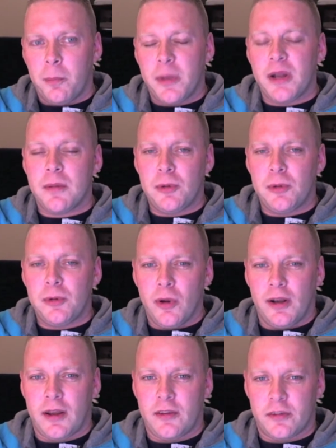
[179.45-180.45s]
been
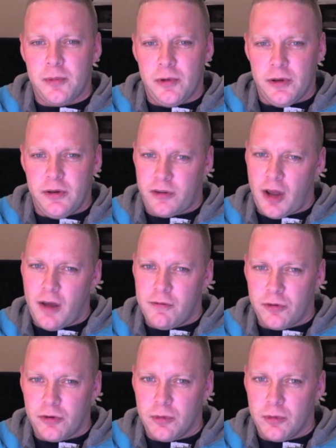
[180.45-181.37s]
employed as a police officer